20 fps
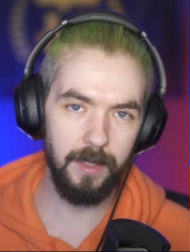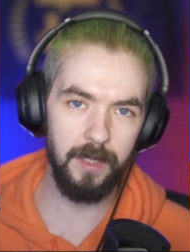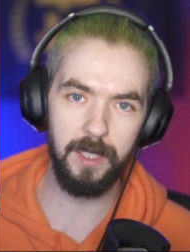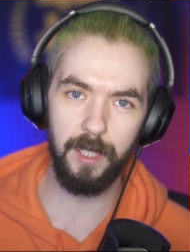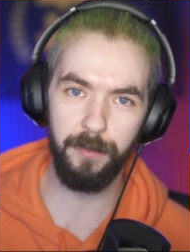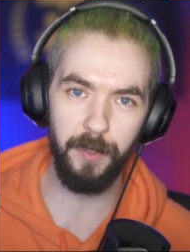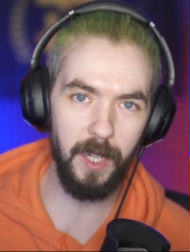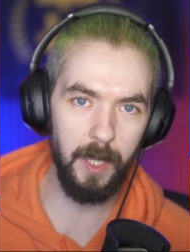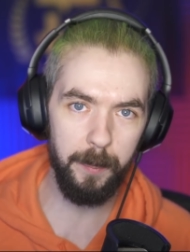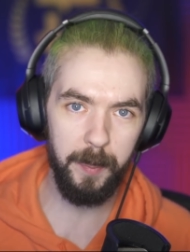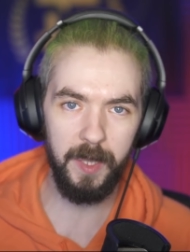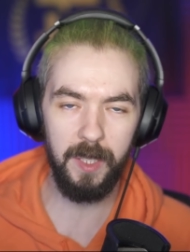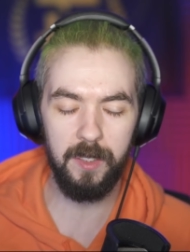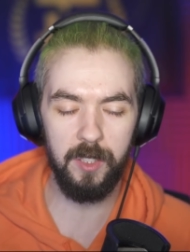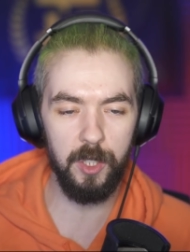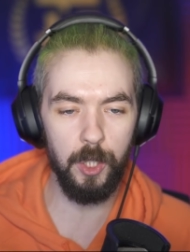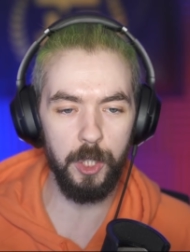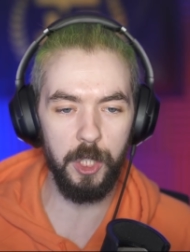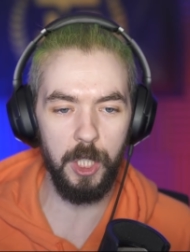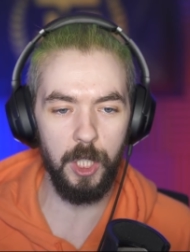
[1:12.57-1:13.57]
Developing
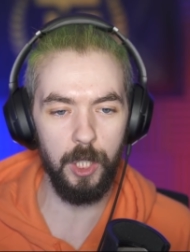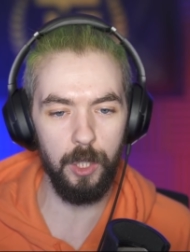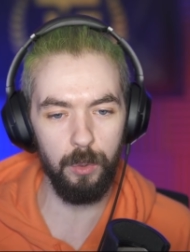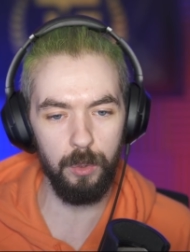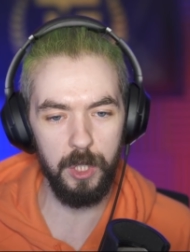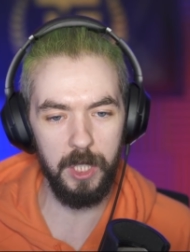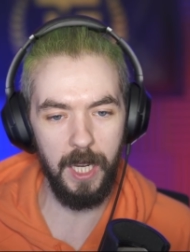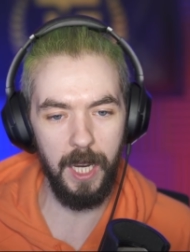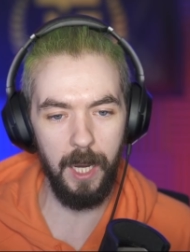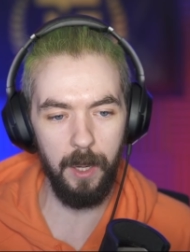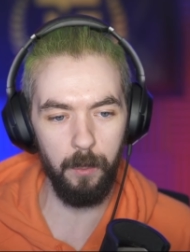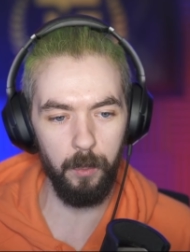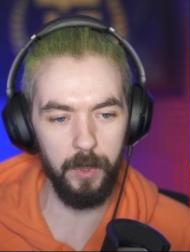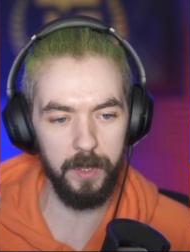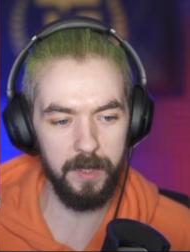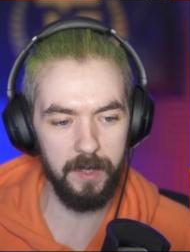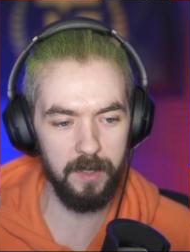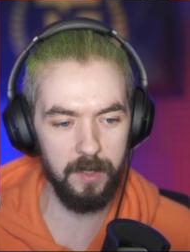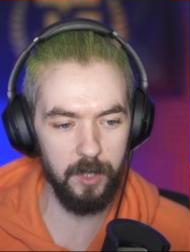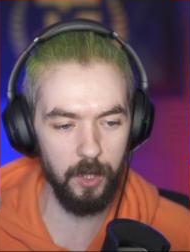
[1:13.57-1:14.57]
such a huge game
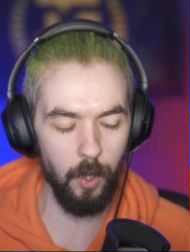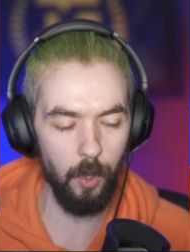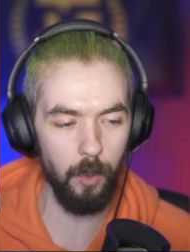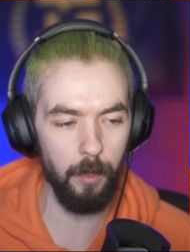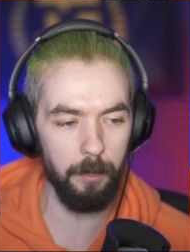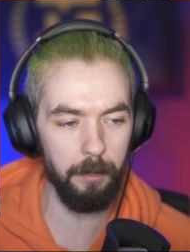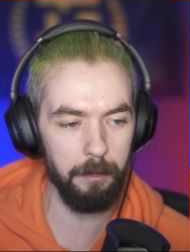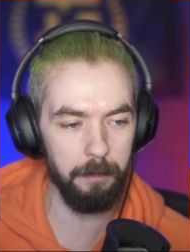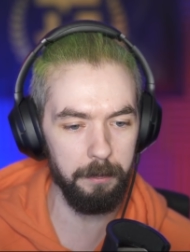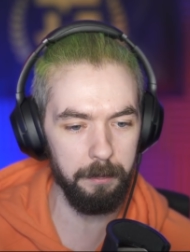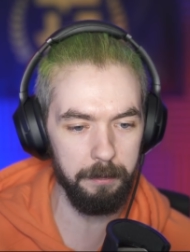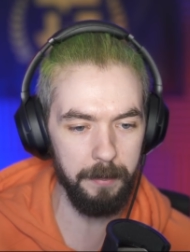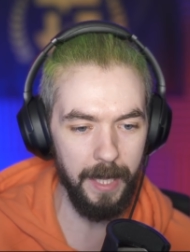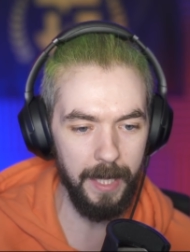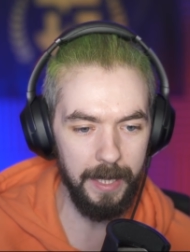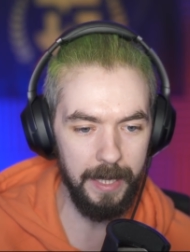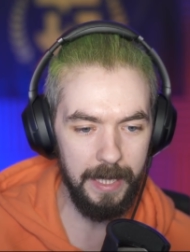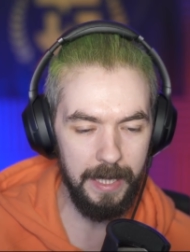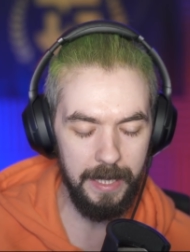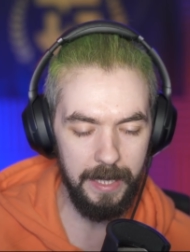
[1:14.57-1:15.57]
with so
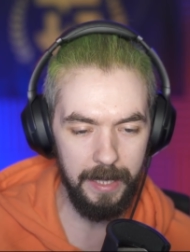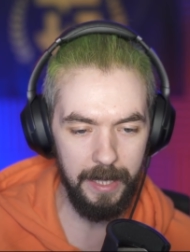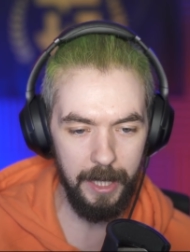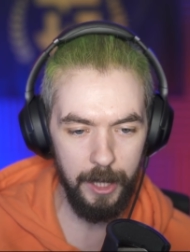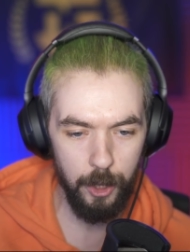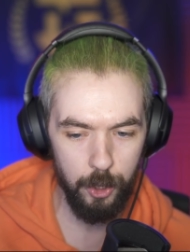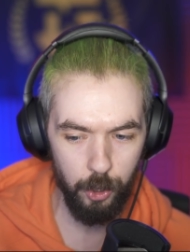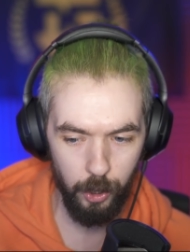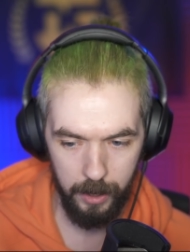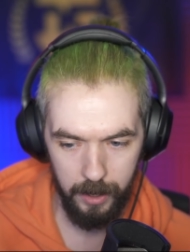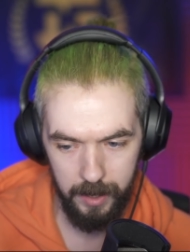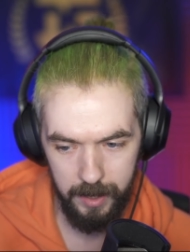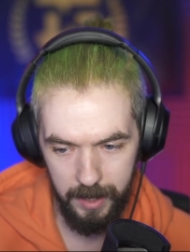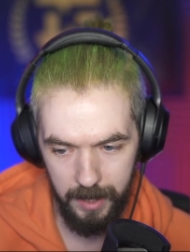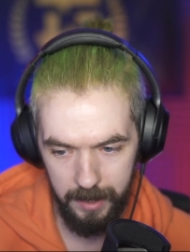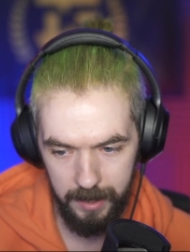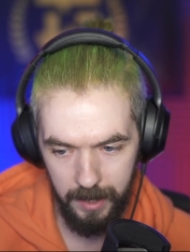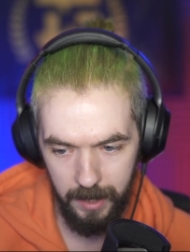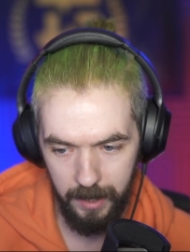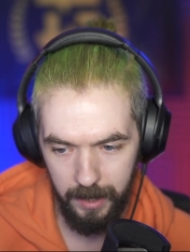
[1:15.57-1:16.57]
many
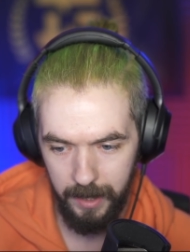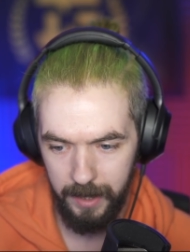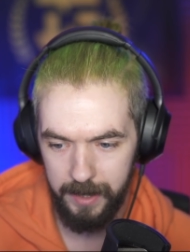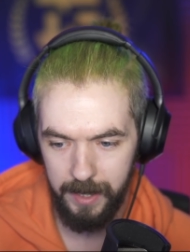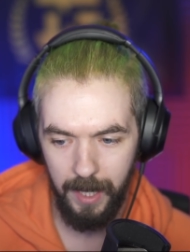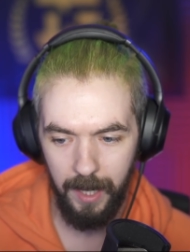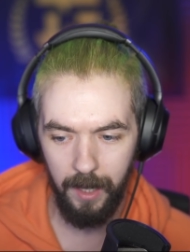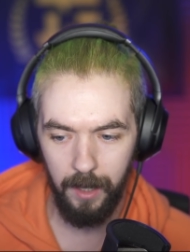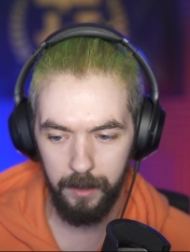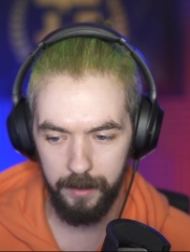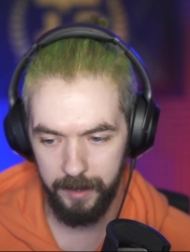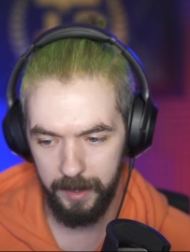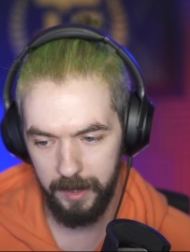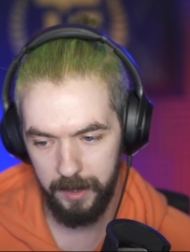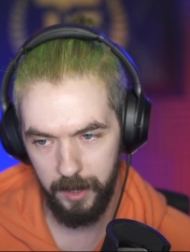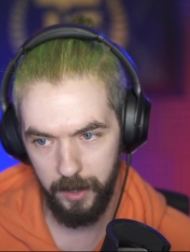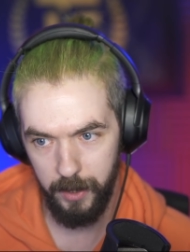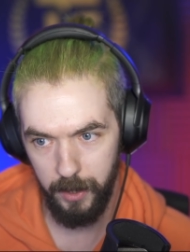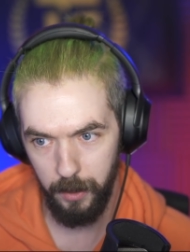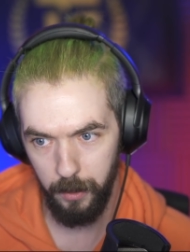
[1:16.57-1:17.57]
intricacies in it, it's a hard thing
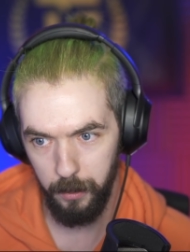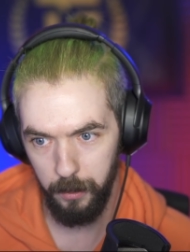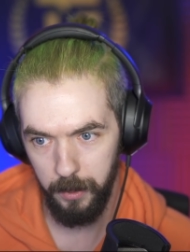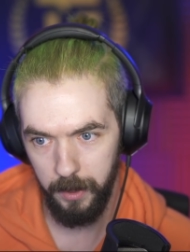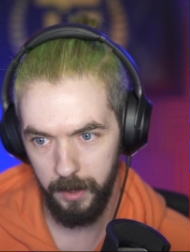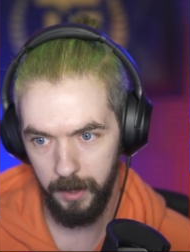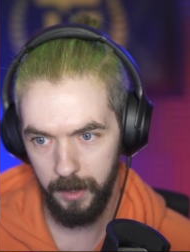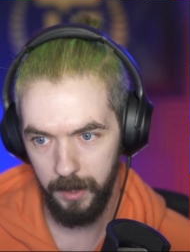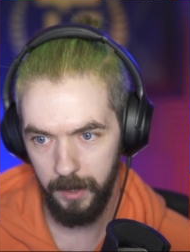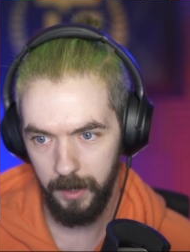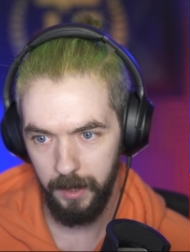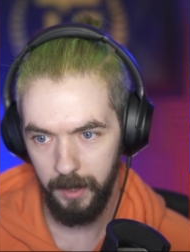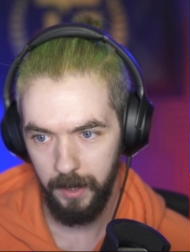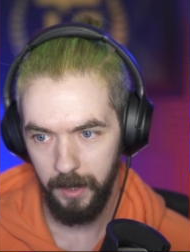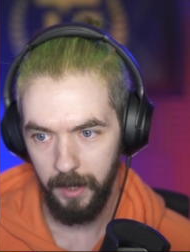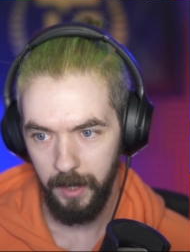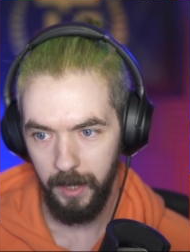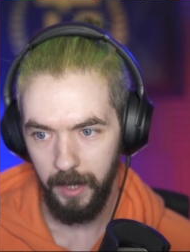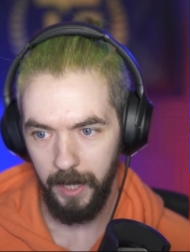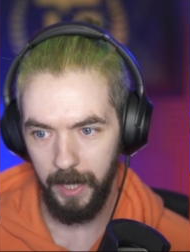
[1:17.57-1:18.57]
to do.
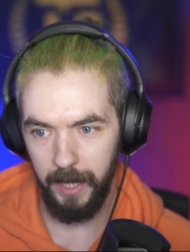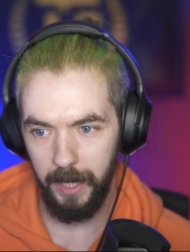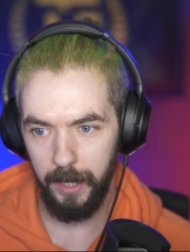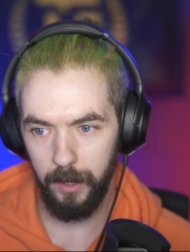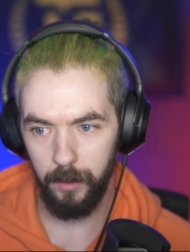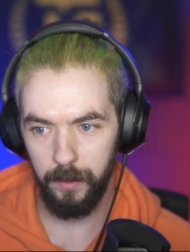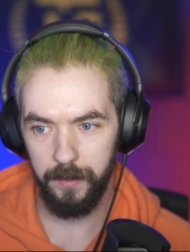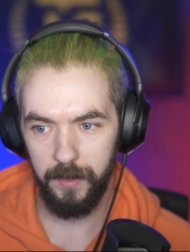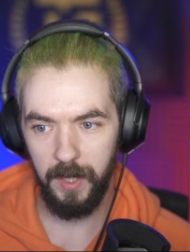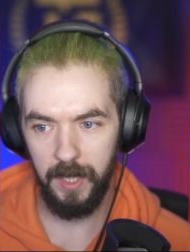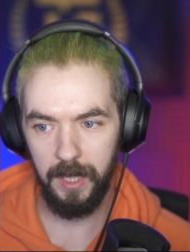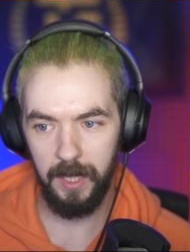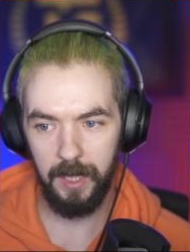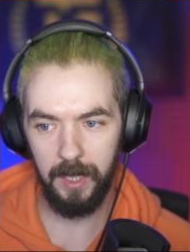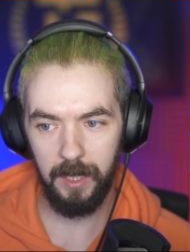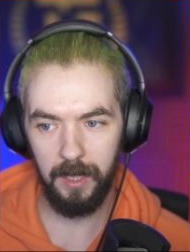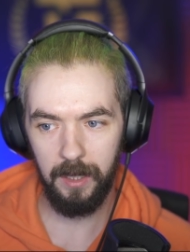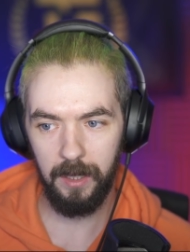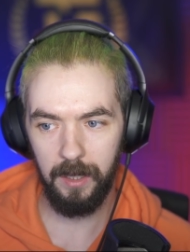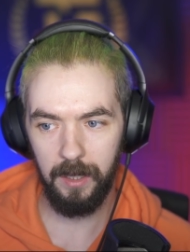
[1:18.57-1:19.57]
And I don't think